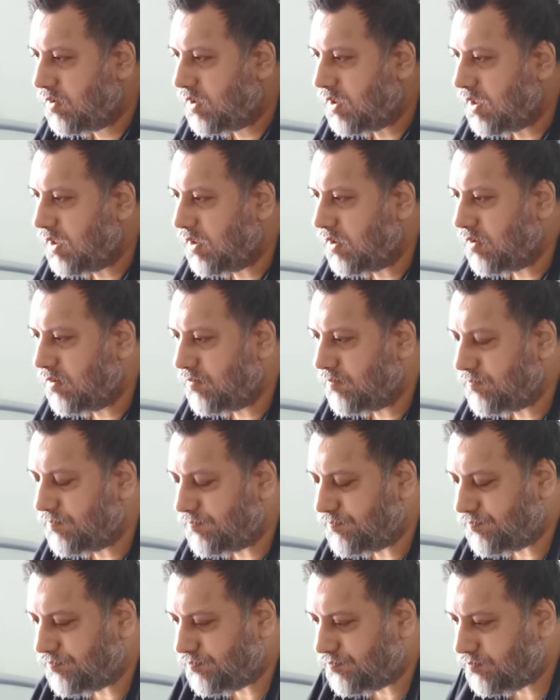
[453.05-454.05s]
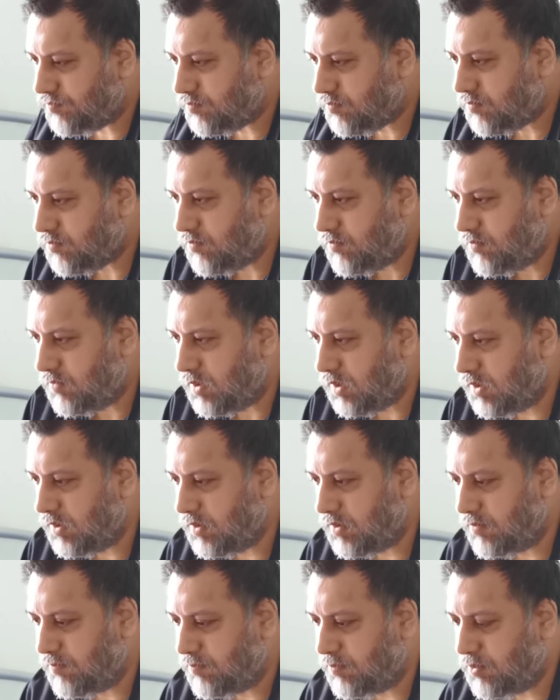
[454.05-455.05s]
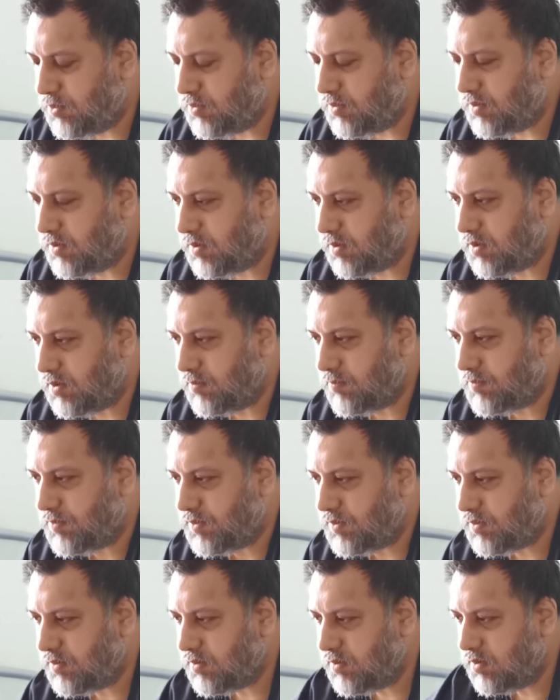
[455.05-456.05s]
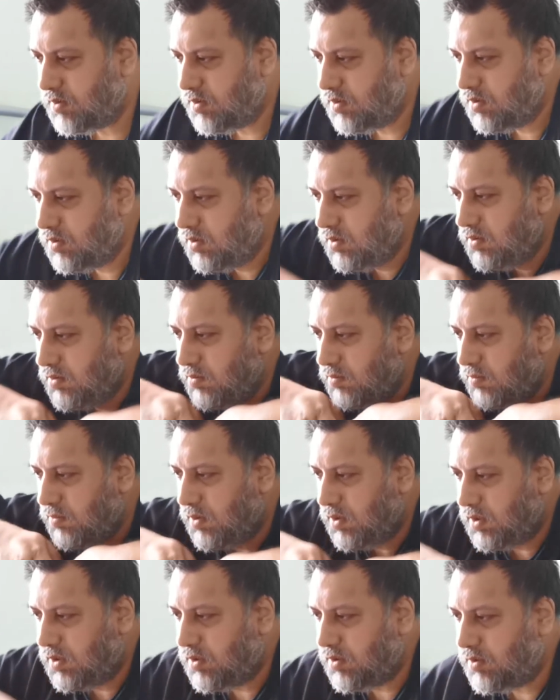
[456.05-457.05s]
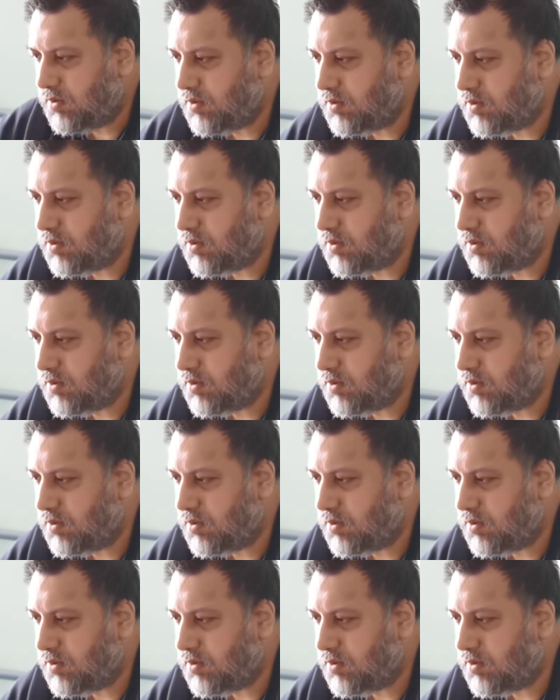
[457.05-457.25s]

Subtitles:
10, and then both arms. 1,